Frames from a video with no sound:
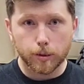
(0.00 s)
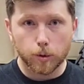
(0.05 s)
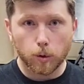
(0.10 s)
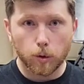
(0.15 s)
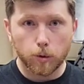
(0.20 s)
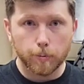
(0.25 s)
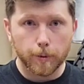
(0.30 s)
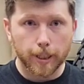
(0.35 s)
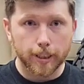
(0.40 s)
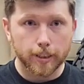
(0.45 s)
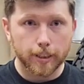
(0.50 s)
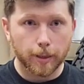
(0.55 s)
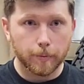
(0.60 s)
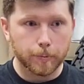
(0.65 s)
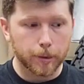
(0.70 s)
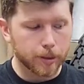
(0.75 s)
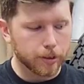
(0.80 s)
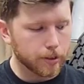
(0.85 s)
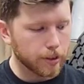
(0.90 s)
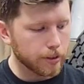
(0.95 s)
controlled by
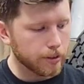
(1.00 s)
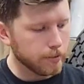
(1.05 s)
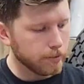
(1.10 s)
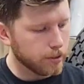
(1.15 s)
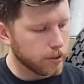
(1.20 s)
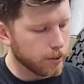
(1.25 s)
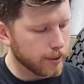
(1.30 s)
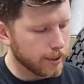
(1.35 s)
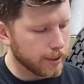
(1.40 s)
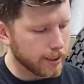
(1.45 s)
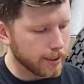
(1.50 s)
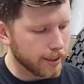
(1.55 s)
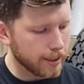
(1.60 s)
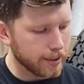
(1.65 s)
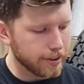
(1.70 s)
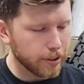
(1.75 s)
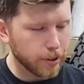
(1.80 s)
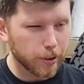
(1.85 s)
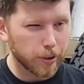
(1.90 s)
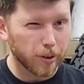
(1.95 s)
temperature. So I think they
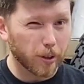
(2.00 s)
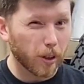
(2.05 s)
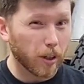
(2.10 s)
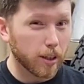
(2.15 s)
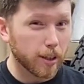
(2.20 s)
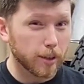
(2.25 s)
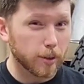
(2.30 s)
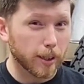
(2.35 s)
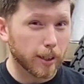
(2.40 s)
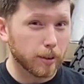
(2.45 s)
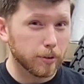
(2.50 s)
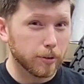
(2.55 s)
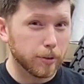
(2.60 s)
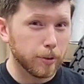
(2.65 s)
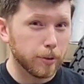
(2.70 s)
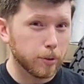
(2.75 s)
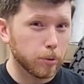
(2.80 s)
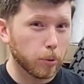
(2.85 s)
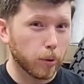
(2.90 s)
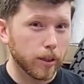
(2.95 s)
turned on around
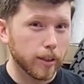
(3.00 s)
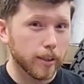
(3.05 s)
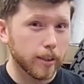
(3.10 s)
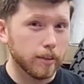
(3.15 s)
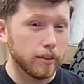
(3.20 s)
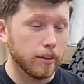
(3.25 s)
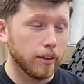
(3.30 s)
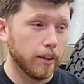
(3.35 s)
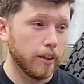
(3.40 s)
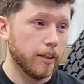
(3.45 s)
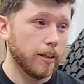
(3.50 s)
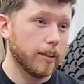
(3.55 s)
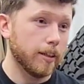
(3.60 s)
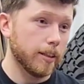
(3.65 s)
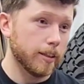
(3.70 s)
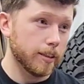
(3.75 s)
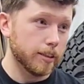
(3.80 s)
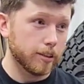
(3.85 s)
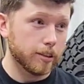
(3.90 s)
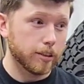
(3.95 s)
220
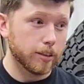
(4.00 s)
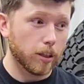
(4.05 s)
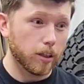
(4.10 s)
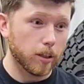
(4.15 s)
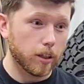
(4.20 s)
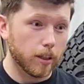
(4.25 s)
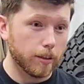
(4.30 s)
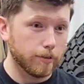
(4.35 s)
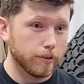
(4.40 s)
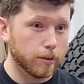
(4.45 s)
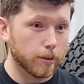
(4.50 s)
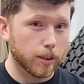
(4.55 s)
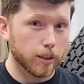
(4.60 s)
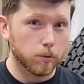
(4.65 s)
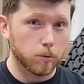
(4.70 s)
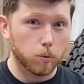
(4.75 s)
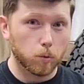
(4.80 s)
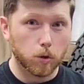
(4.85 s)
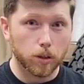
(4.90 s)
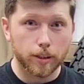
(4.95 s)
and then shut off
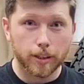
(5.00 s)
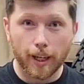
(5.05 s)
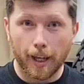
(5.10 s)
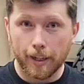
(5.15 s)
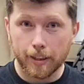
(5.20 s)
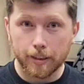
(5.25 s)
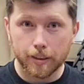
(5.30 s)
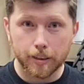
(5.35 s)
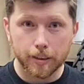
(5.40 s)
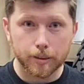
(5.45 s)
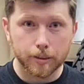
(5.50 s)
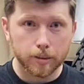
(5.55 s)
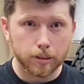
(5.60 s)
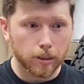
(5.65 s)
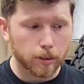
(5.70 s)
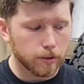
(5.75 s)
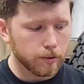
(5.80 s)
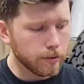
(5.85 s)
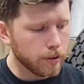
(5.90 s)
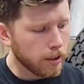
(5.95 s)
around 190 or
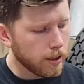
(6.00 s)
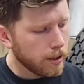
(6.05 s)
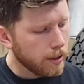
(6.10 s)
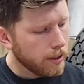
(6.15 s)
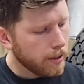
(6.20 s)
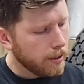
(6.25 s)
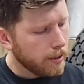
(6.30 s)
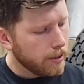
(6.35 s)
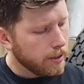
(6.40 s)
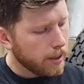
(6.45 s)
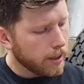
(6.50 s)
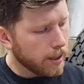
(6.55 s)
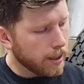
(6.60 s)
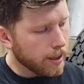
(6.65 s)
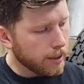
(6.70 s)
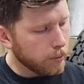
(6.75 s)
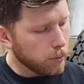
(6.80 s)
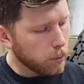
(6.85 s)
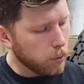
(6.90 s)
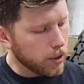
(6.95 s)
so.
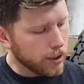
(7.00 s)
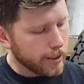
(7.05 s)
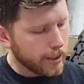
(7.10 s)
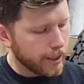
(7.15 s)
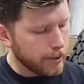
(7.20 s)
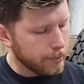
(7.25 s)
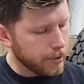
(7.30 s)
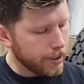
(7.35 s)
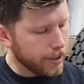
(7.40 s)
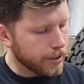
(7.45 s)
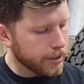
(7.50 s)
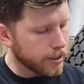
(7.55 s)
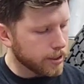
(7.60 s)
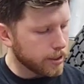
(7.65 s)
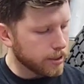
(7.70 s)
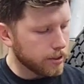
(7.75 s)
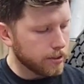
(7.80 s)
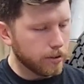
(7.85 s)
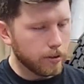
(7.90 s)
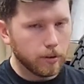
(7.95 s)
Uh, what that means
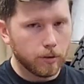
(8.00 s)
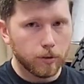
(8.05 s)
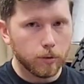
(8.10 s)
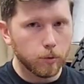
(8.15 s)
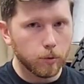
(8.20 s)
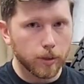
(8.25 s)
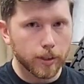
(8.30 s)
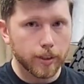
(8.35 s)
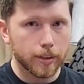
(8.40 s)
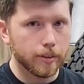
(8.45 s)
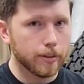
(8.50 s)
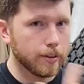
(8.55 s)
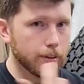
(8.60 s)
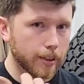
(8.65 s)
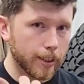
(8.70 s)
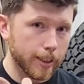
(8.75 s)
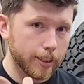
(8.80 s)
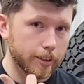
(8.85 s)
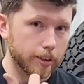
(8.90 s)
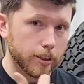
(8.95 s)
is when
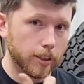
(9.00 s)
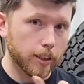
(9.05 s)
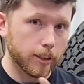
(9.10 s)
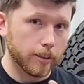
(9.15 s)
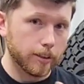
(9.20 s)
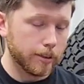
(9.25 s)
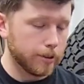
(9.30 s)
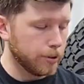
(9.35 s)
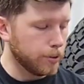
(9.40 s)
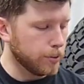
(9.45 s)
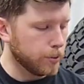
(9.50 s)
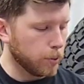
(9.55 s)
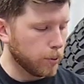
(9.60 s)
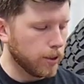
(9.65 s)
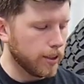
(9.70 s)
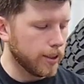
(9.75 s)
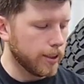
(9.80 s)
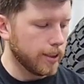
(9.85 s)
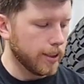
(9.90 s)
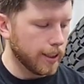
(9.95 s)
the engine got to
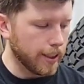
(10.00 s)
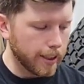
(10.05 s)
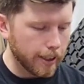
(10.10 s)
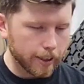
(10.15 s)
220, they